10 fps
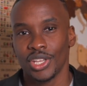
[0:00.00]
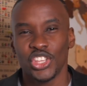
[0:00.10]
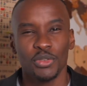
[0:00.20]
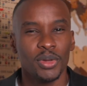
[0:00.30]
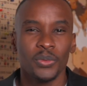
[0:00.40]

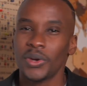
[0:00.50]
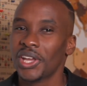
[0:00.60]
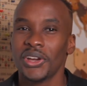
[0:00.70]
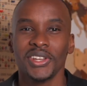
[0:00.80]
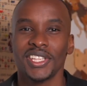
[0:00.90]
You've been
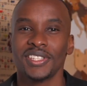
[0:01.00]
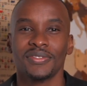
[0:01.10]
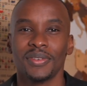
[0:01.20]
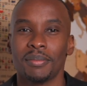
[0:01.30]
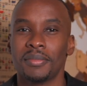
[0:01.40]
working on this
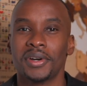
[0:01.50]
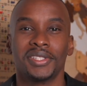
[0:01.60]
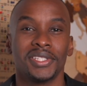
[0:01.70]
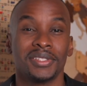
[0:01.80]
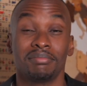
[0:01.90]
for
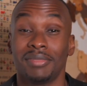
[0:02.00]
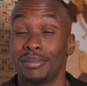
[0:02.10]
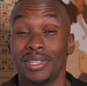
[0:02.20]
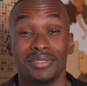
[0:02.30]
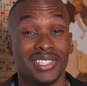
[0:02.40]
months,
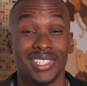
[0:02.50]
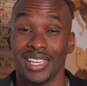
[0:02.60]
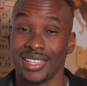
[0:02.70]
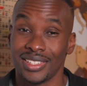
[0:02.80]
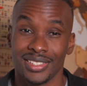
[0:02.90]
maybe even
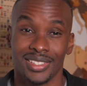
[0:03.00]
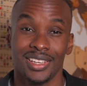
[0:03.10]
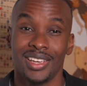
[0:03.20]
years.